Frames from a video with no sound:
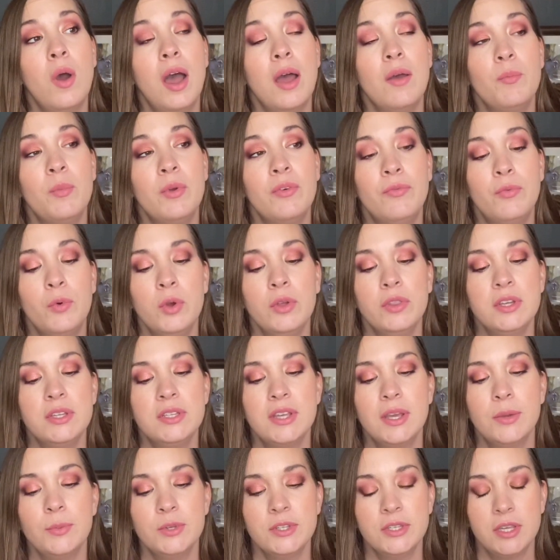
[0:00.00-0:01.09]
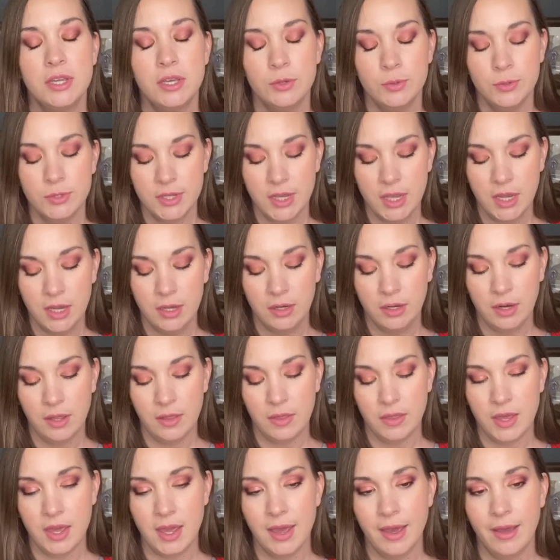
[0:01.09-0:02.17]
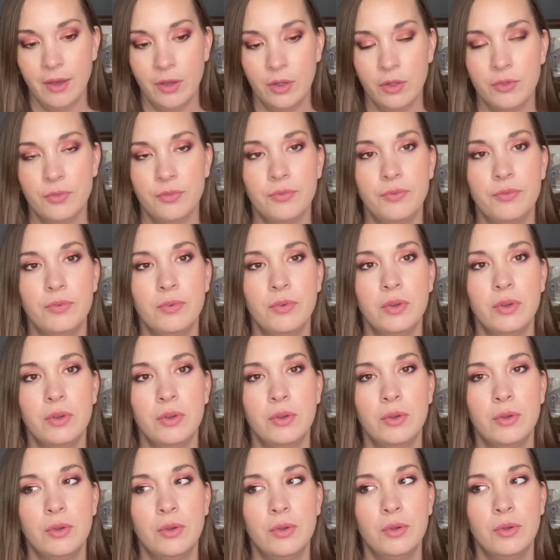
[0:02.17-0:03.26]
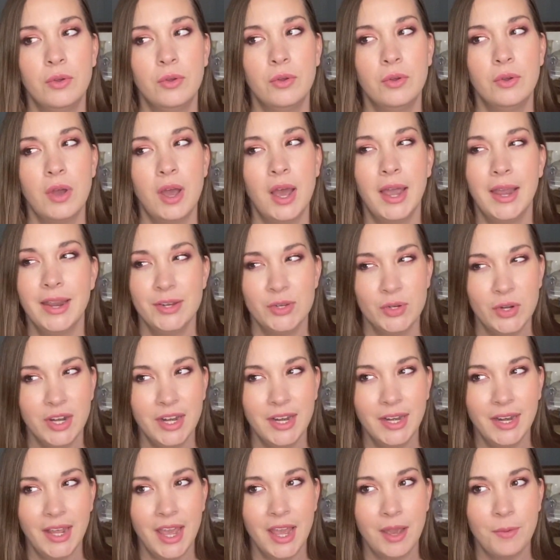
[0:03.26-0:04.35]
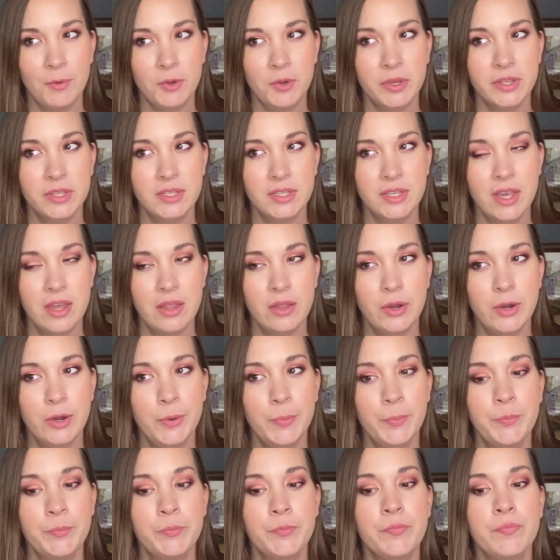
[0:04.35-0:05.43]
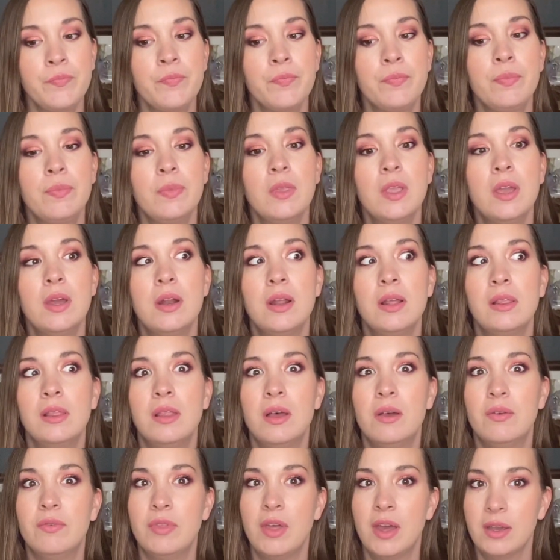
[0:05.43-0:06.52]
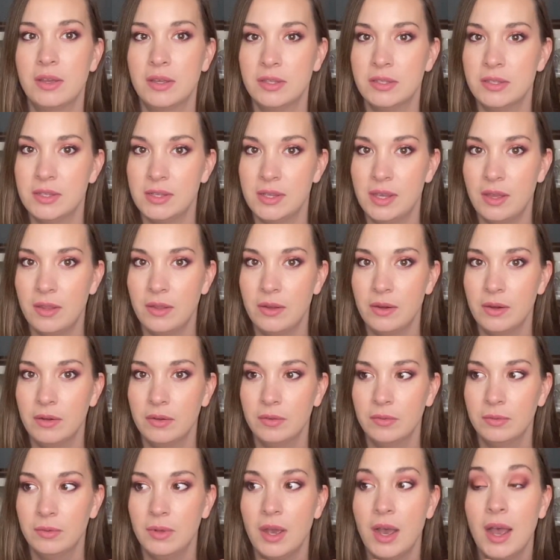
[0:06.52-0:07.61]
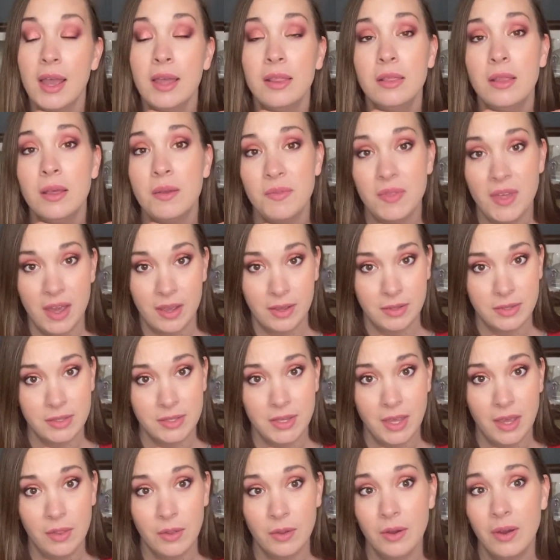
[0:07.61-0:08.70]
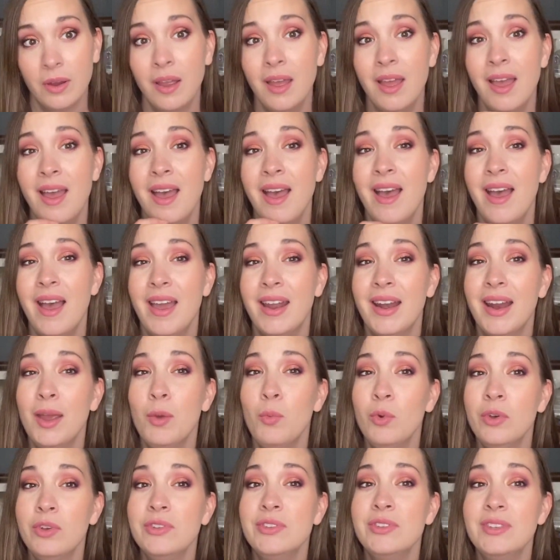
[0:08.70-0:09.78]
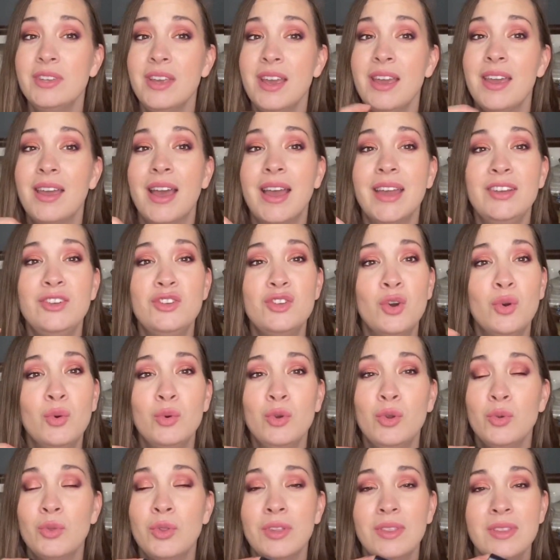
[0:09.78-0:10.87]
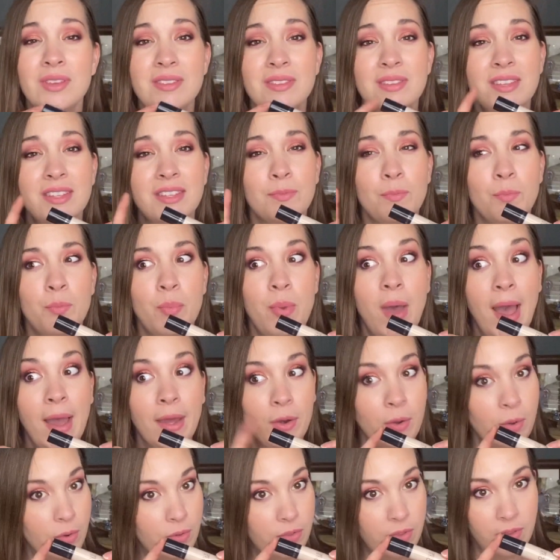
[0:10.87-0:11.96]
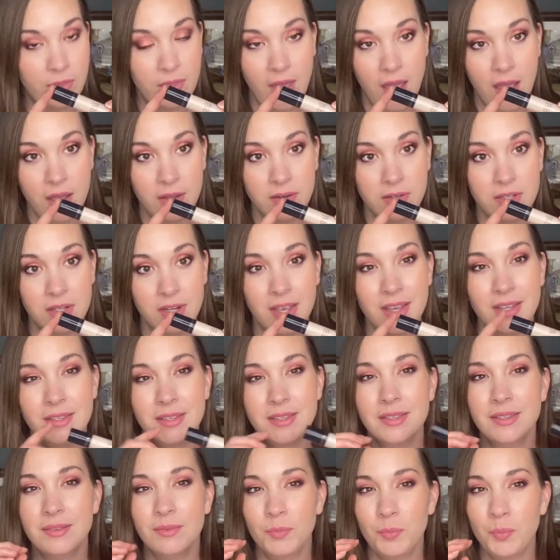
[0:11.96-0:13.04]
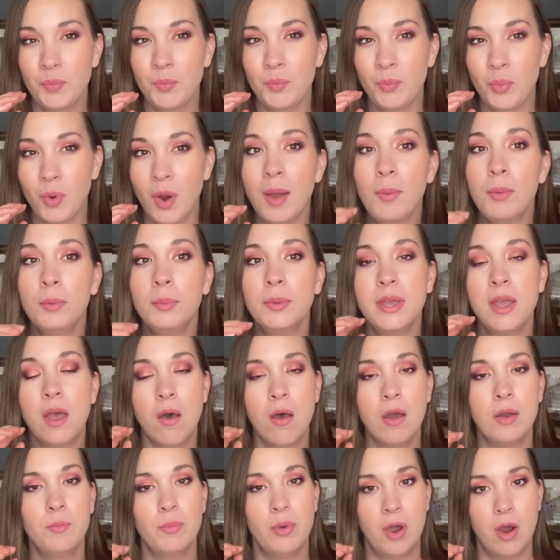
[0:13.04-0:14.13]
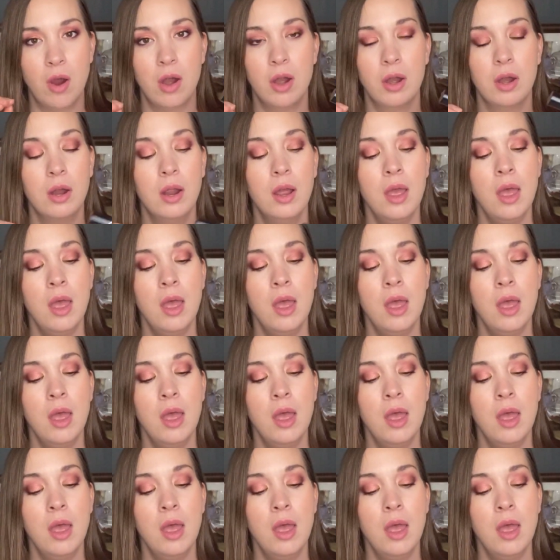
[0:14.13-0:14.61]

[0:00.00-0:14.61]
Before this, I was using the e.l.f. Hydrating Camo Concealer. And I love that concealer. I love that concealer. And I will say, I don't know that this is better than that. It's probably on par.